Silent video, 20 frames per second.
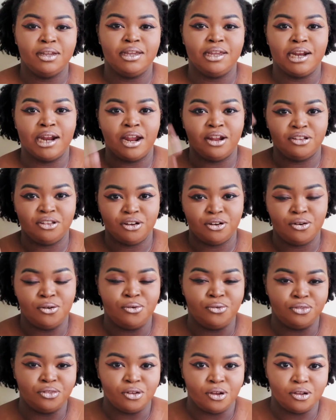get out of their own
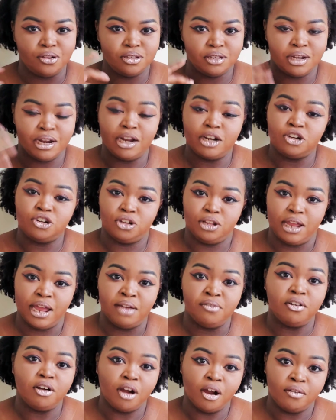thoughts and actually
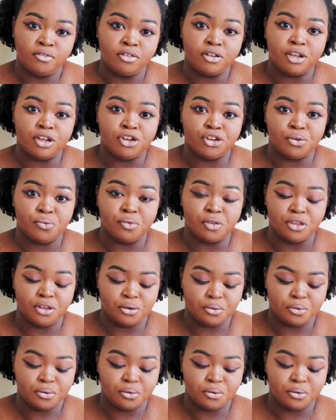have a conversation.